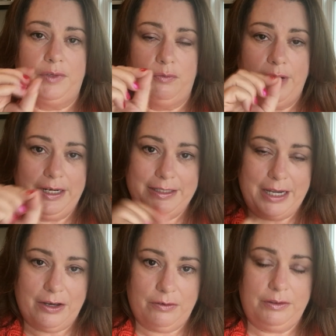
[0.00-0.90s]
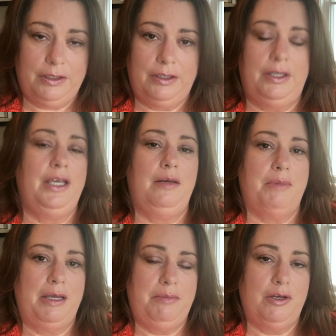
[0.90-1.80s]
writing down in
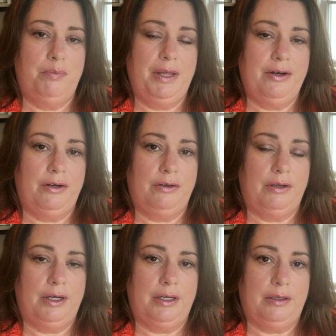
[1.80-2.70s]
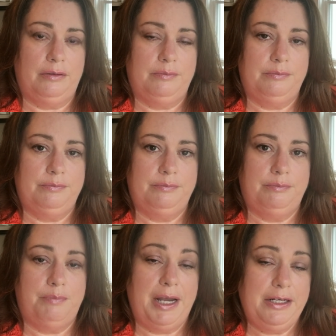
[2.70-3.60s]
my meal planner
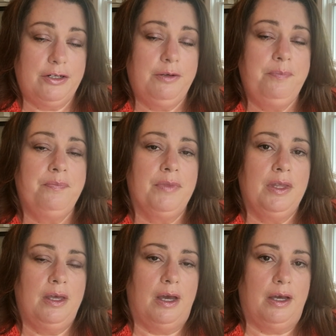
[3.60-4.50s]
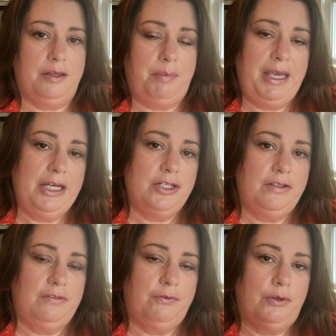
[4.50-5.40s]
binder the
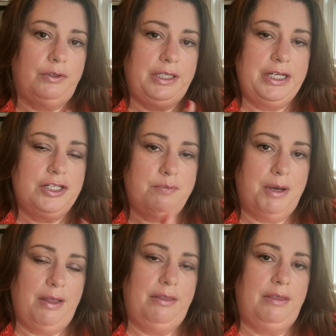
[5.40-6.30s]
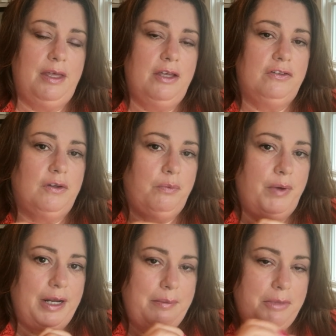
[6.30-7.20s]
pages for each month. So
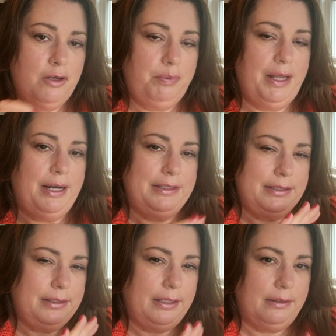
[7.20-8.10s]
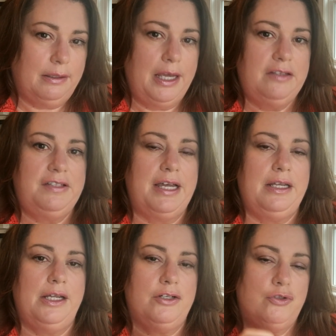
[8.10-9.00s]
when I meal plan, I can glance at
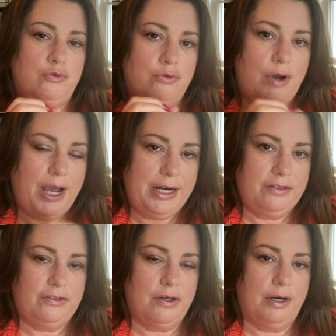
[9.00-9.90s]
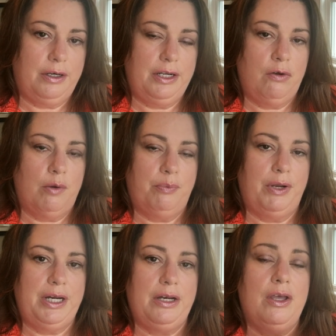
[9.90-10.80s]
it and try to start
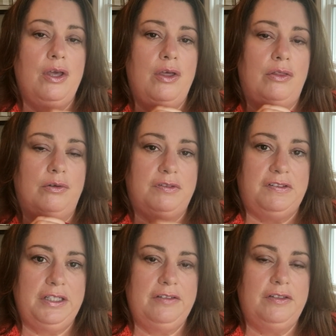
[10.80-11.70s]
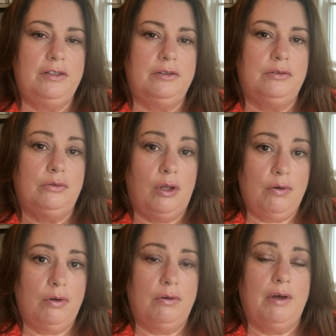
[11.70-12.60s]
incorporating those seasonal
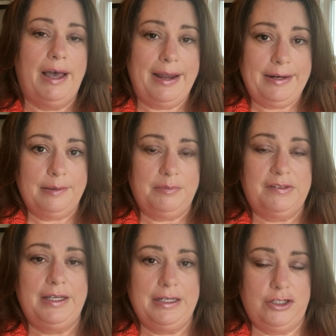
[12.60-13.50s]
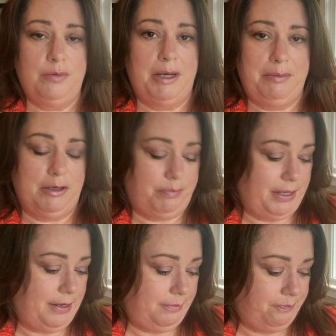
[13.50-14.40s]
local items into my meal
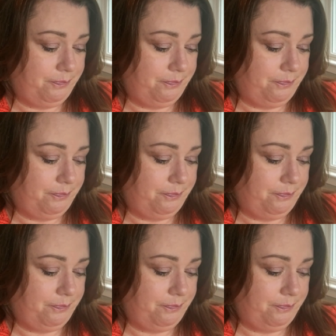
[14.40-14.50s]
plan.